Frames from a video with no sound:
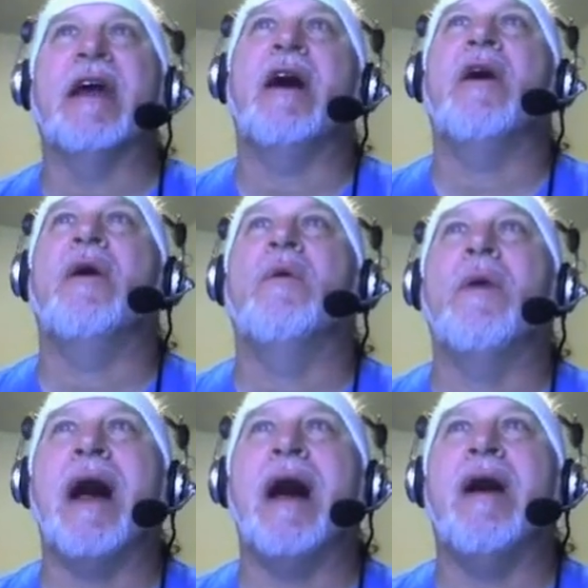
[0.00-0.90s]
Oh,
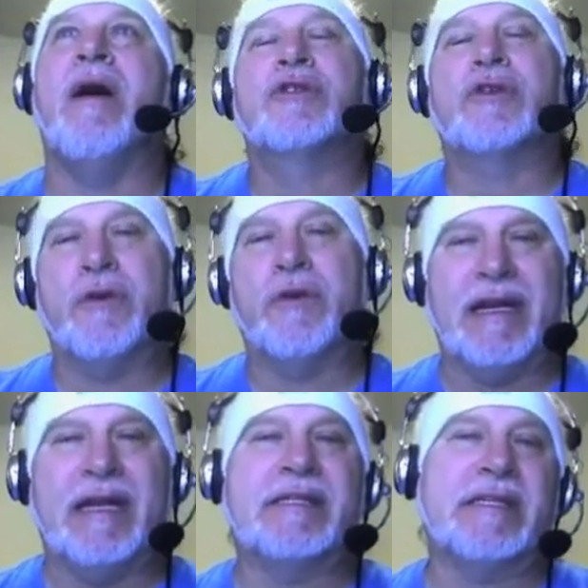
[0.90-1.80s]
wow.
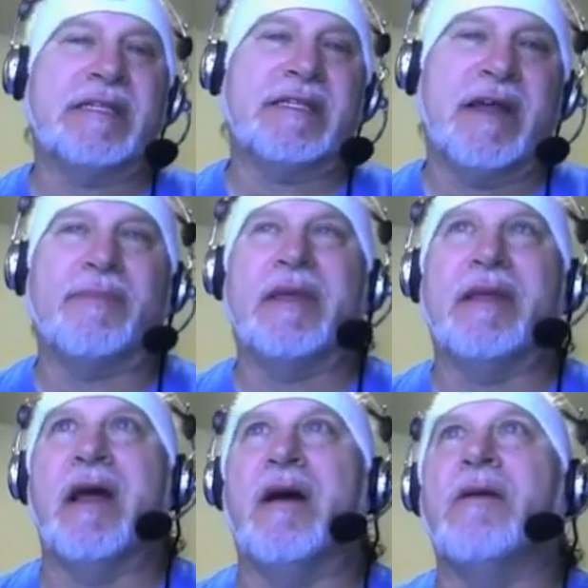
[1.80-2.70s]
Turning into
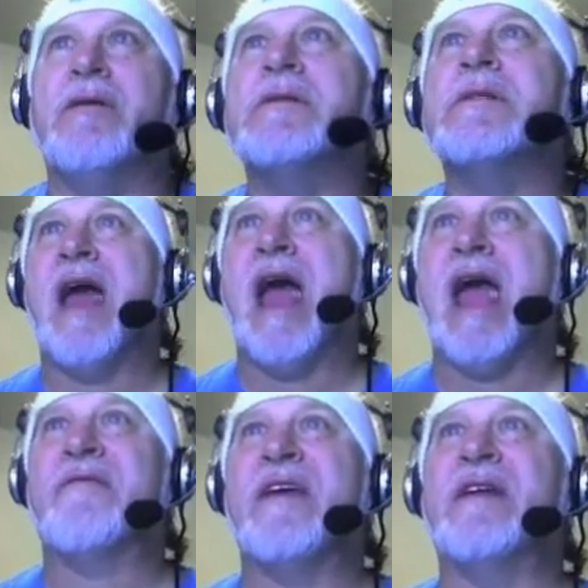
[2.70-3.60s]
something else.
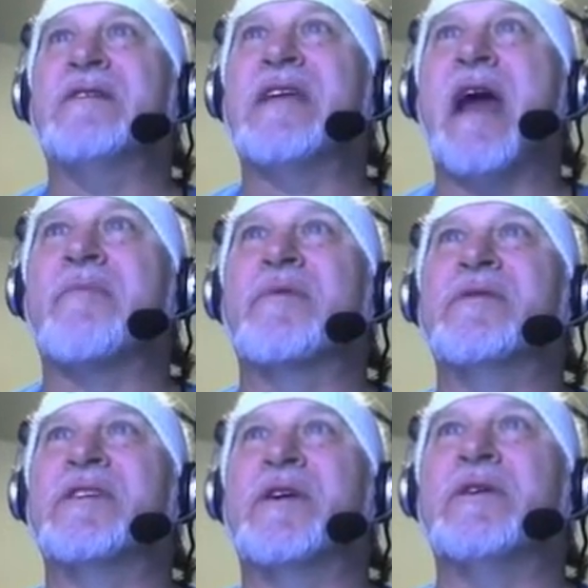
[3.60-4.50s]
A phenotype
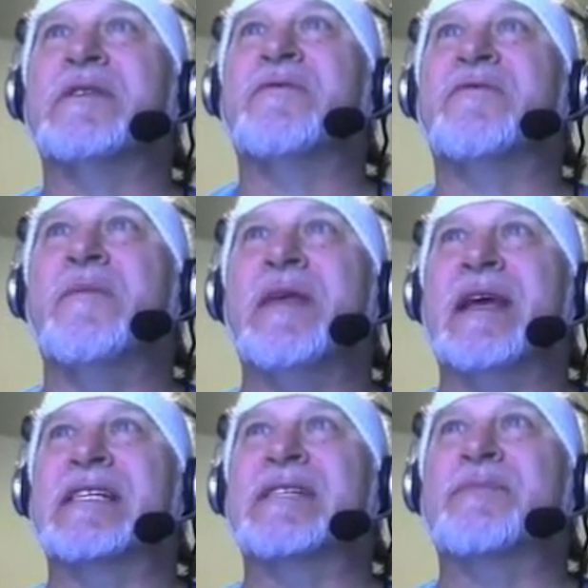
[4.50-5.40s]
results from the
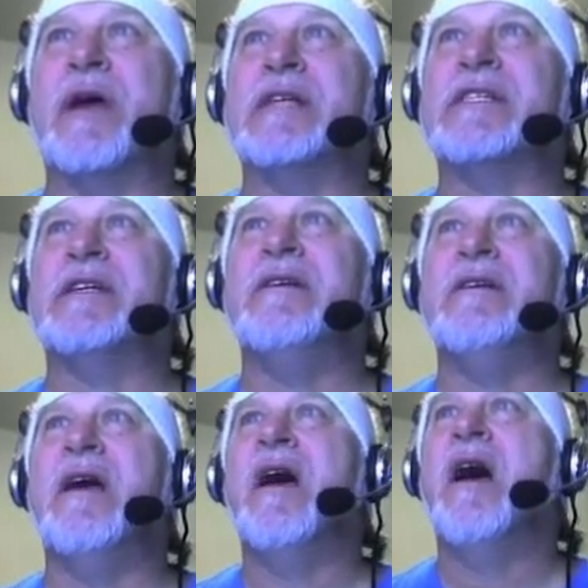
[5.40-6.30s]
expression
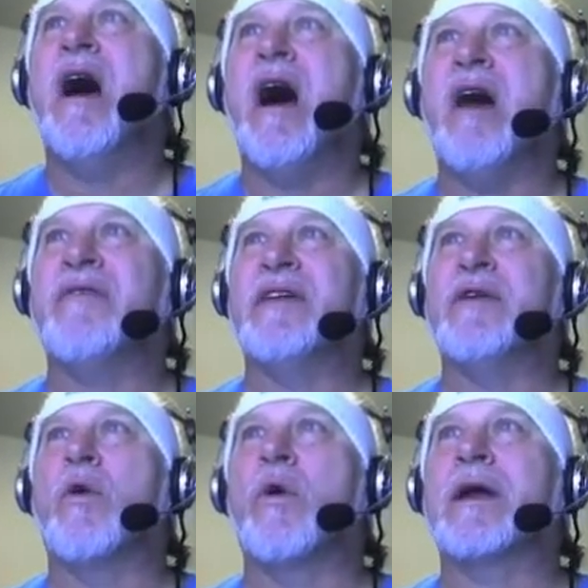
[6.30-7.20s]
of an
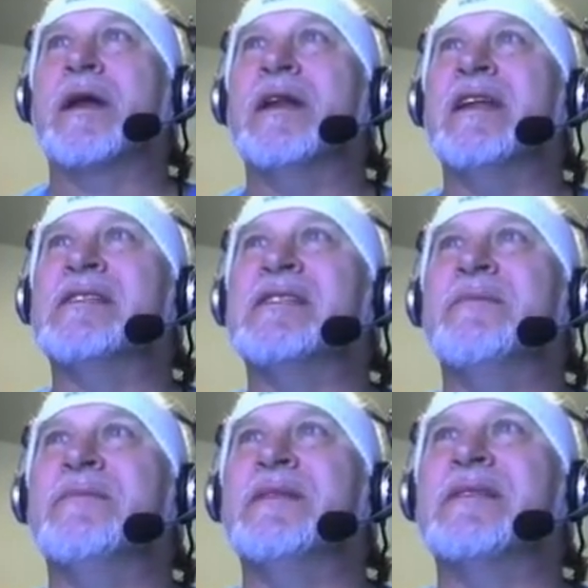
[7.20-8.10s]

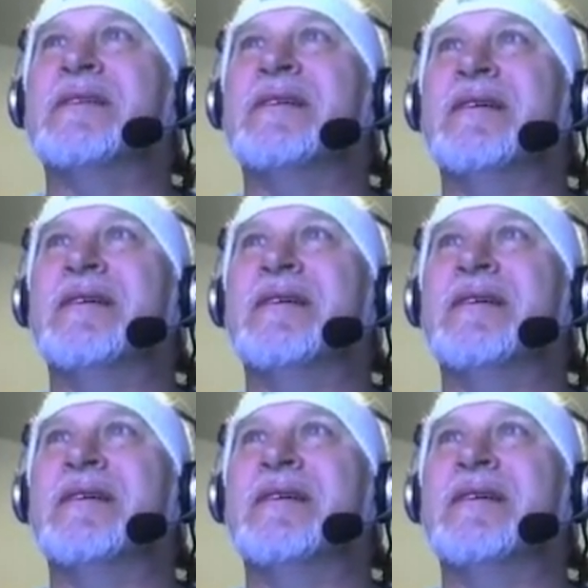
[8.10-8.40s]
organism's